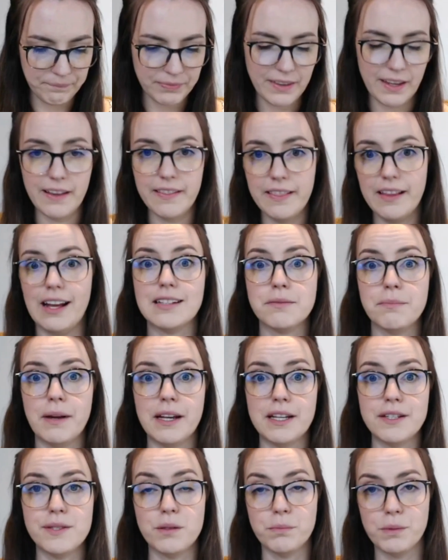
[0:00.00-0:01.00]
And that's
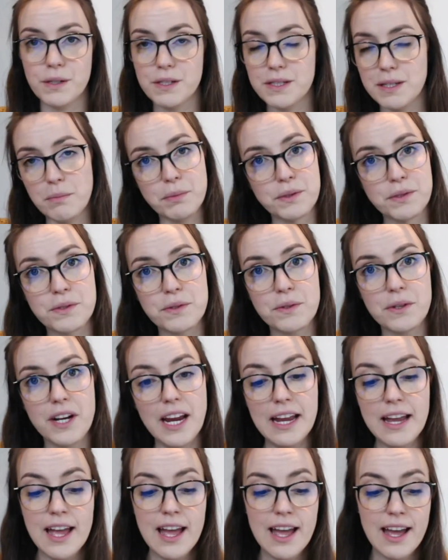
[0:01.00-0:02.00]
my super simple
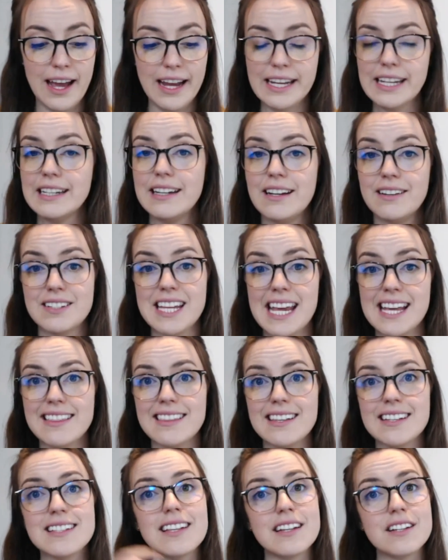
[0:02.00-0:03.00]
story. I can now take
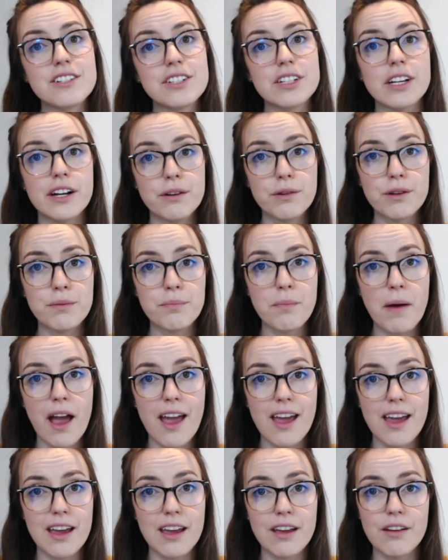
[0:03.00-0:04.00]
this and share it with
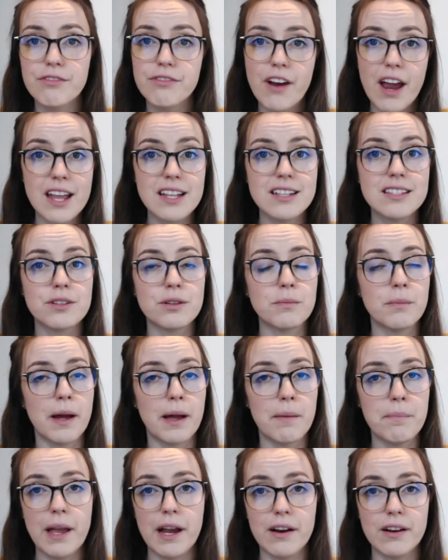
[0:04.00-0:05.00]
my friends or
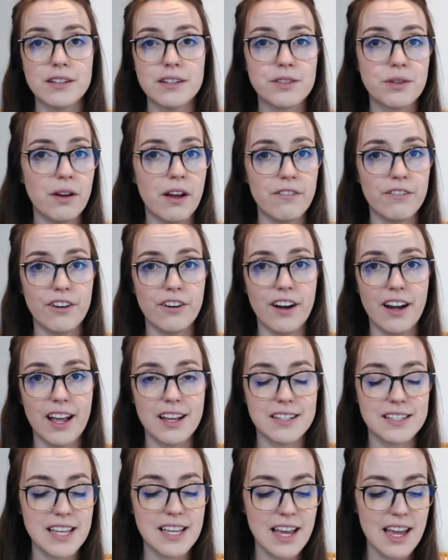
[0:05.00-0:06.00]
my parents, whoever it
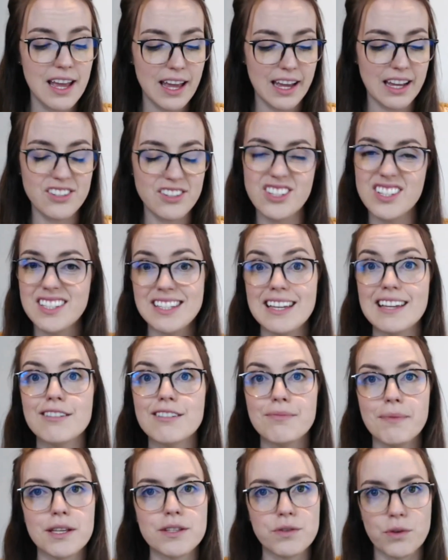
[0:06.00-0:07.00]
is, and just see
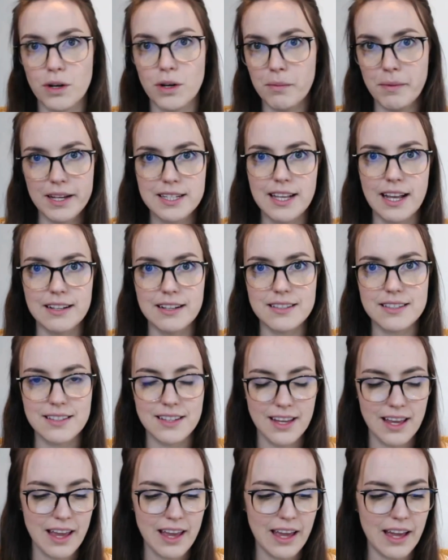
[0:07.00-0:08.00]
if my story makes sense.
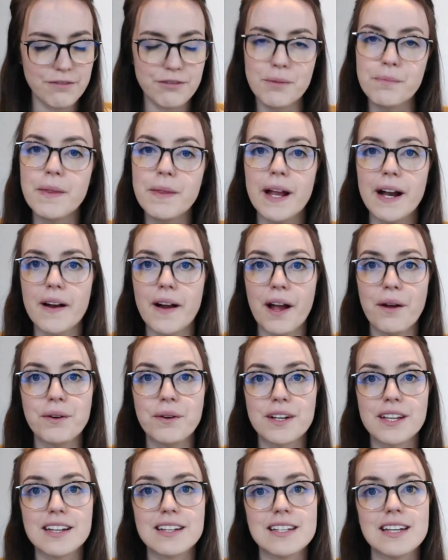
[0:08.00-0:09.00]
And from there, I
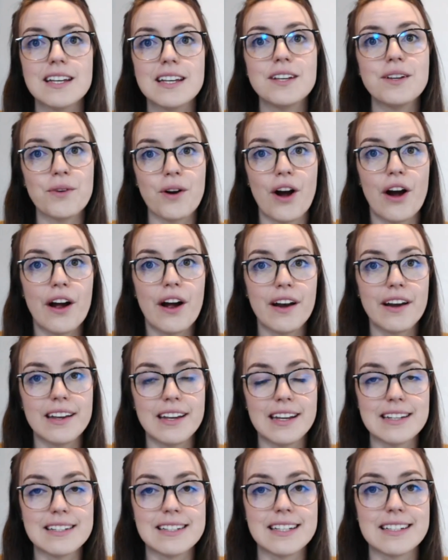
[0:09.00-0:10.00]
would continue on
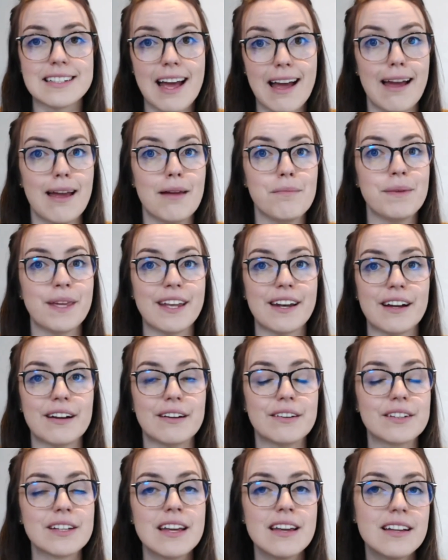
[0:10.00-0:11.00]
into timing it
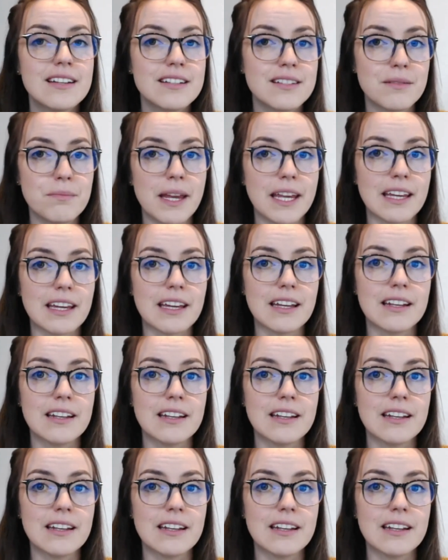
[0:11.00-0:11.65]
out to make it